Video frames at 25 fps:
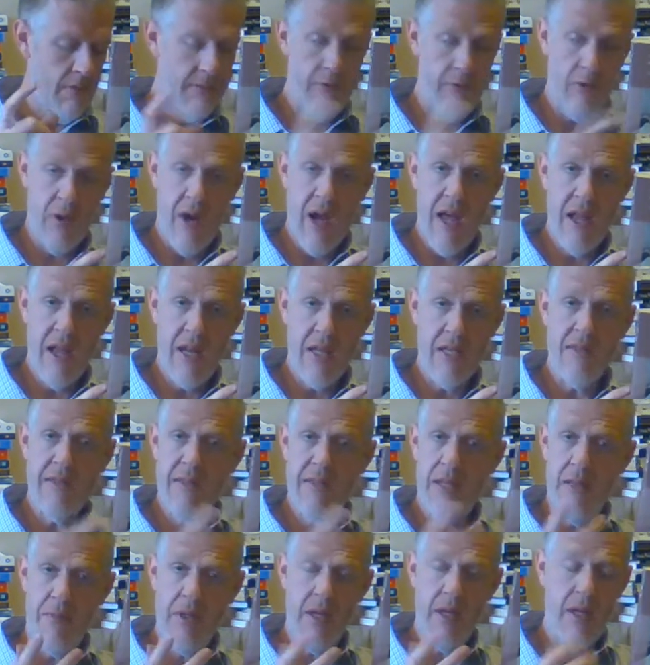Varieties,
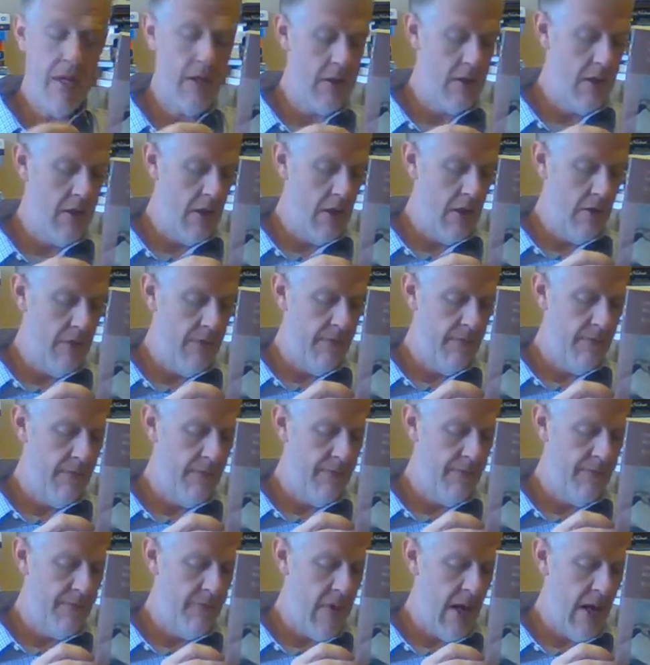same thing,
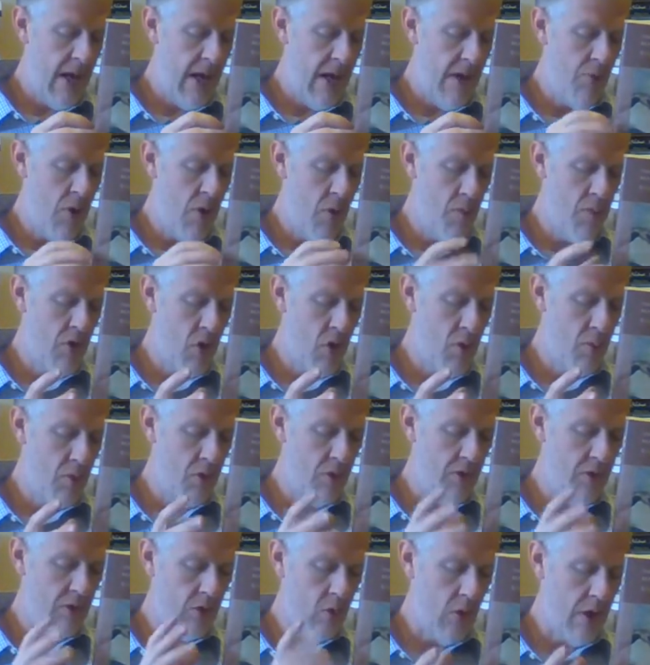uh, Roman
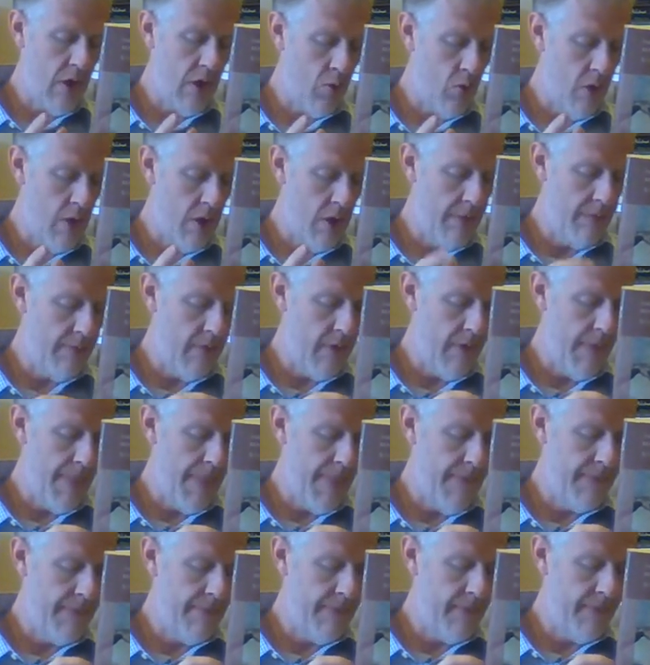numerals, twenty-one.
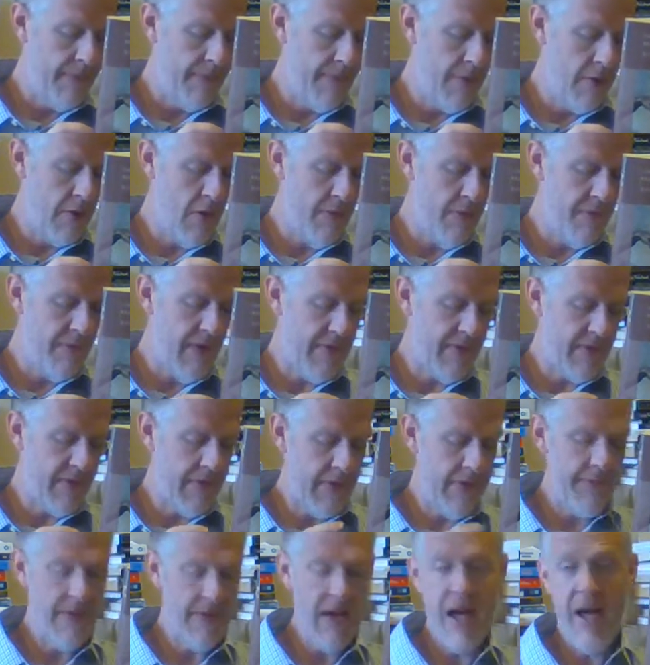Footnote five
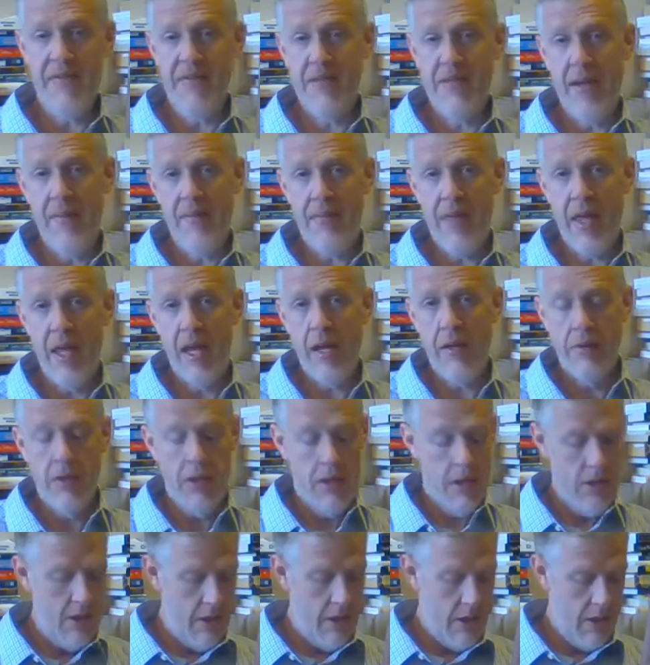seventy-five, same thing,
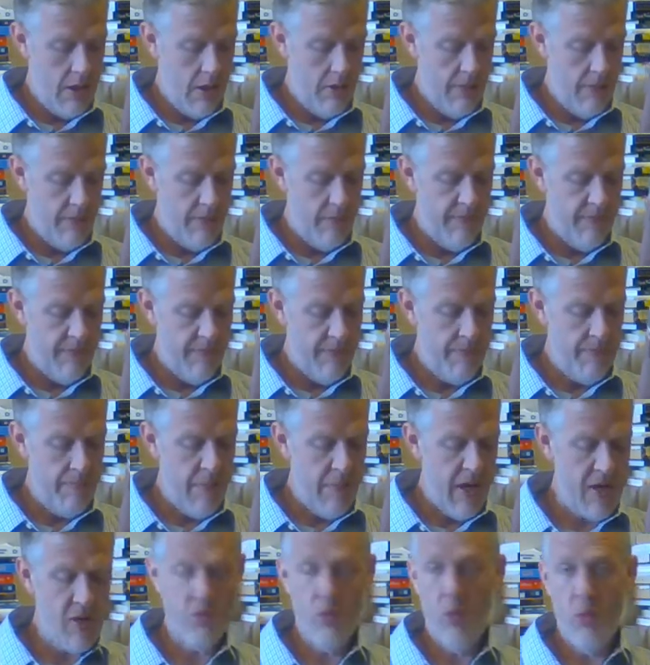
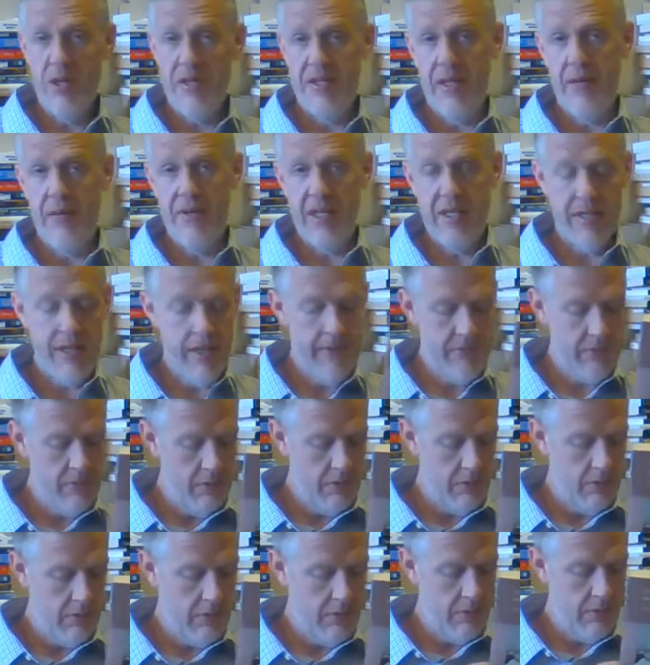page one seventy-seven.
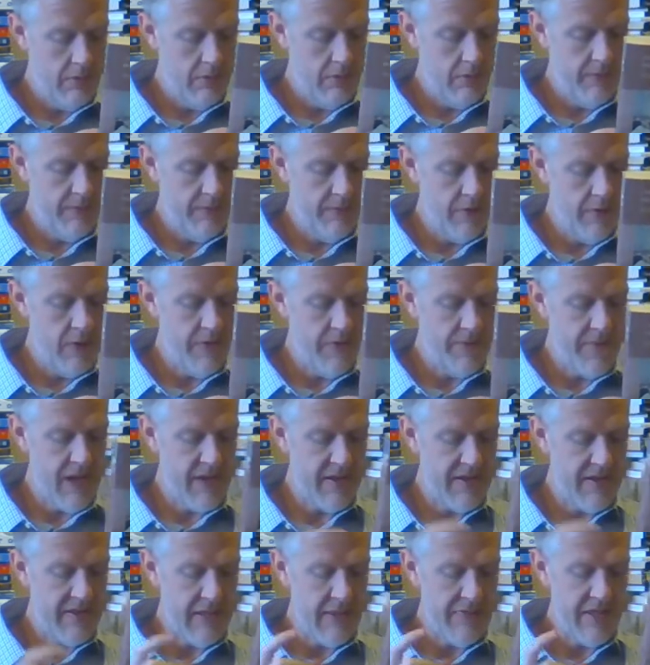Footnote
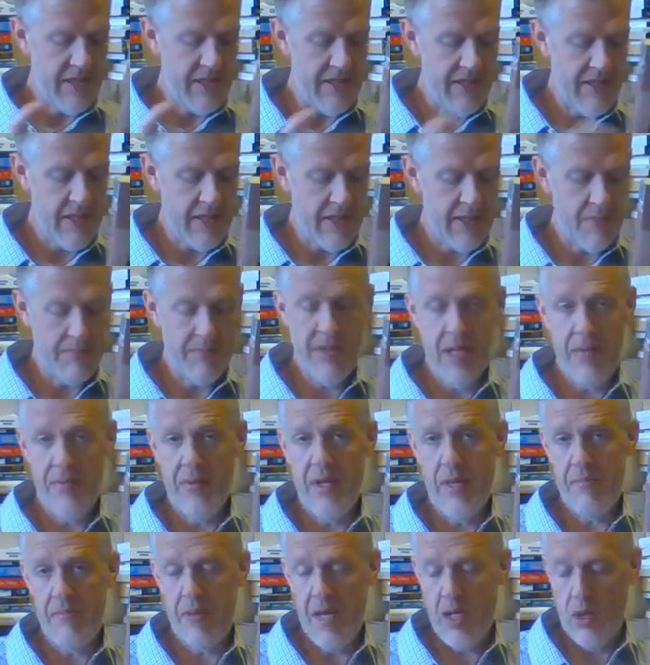five seventy-six, same
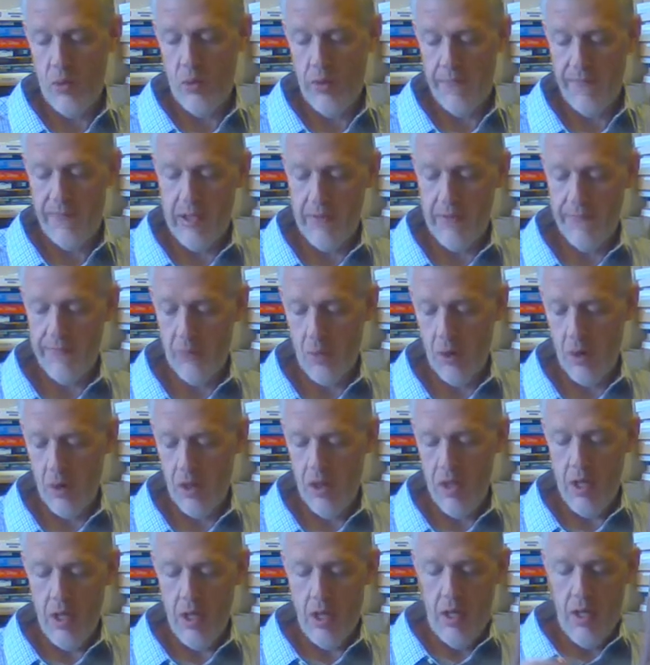thing, page one
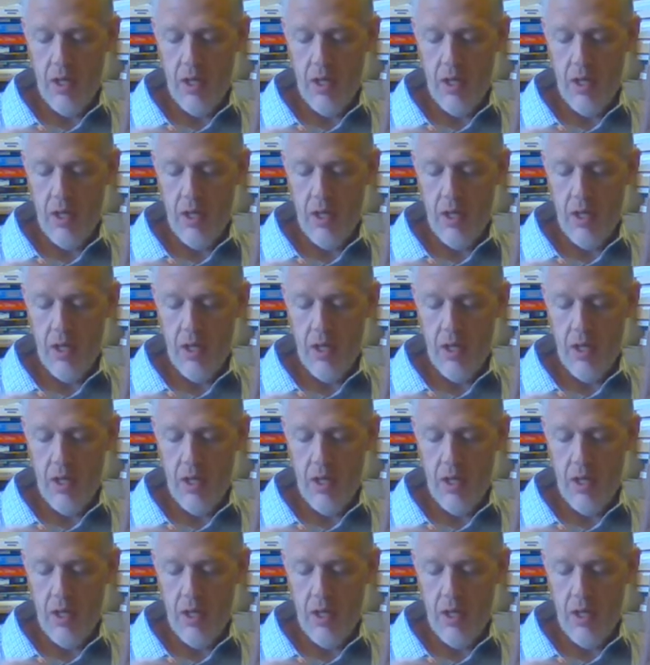fifty-four.